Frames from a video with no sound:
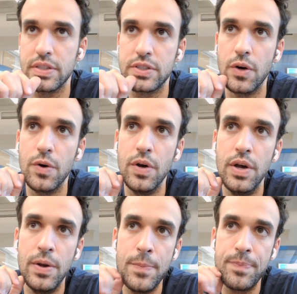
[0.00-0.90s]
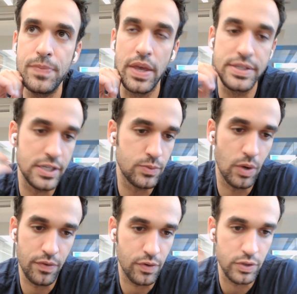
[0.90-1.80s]
So the easiest
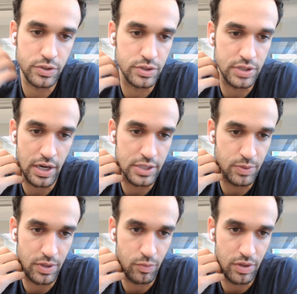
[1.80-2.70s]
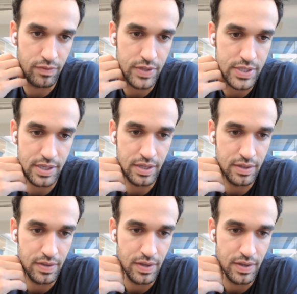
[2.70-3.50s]
way, of course, to start is with VC,